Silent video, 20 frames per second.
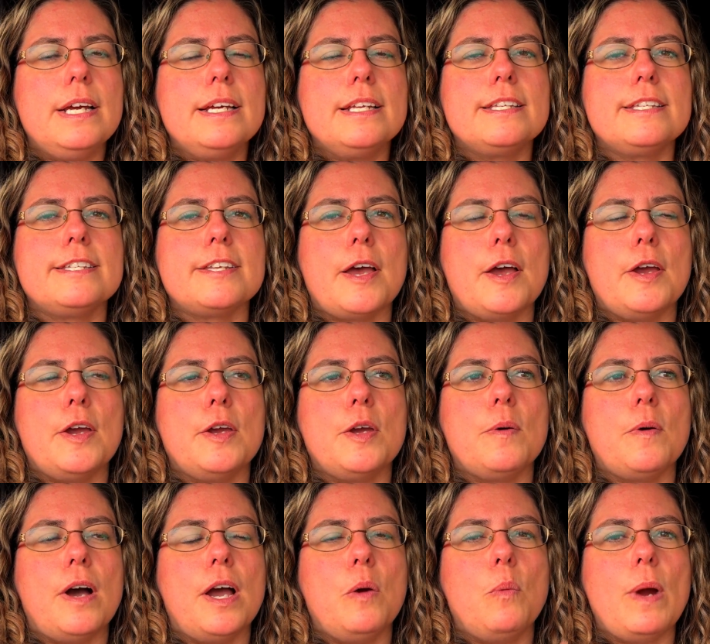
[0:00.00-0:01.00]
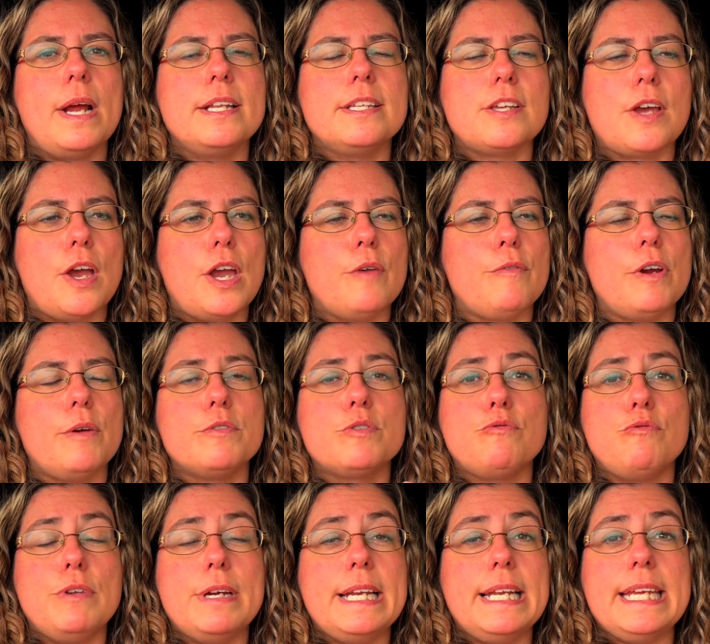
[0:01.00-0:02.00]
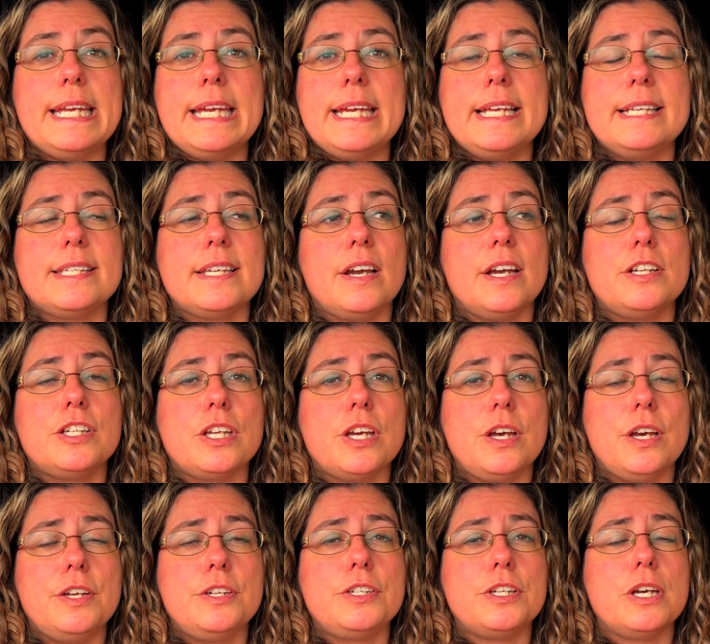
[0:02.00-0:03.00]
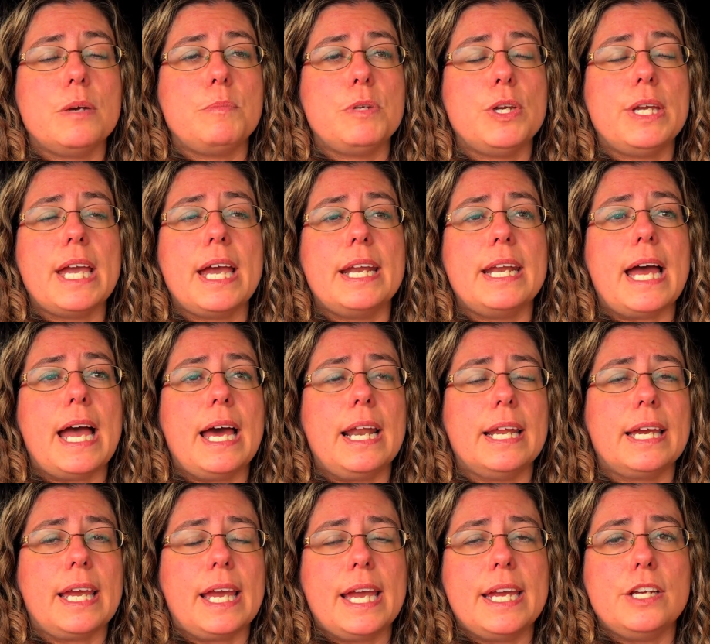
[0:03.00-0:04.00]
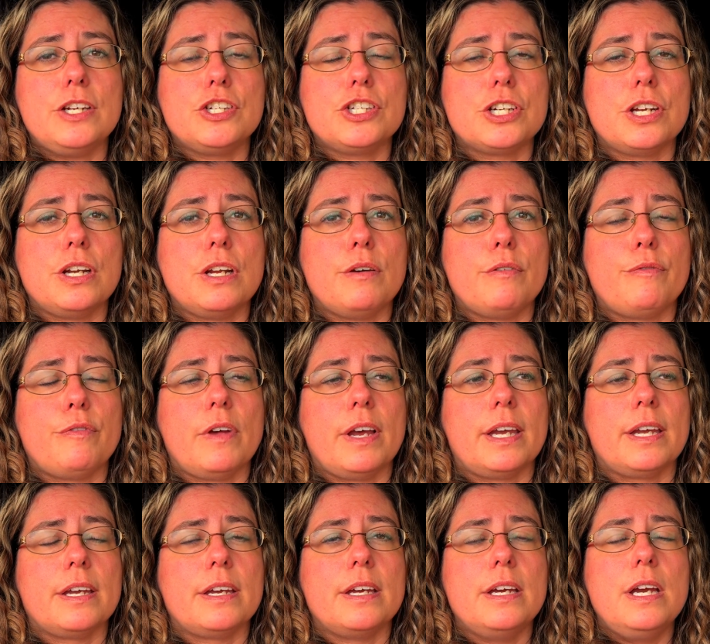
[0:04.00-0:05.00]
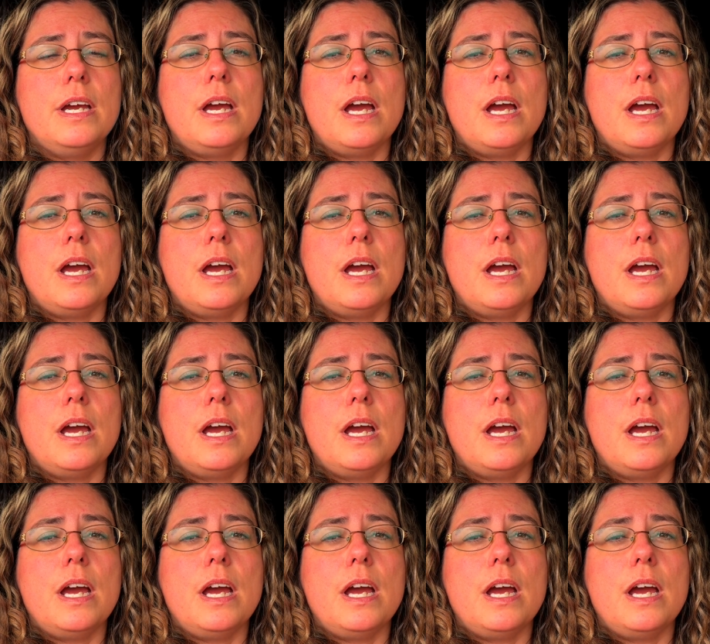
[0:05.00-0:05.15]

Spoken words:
So I went over, it was really easy. I turned up, you get an allocation of like a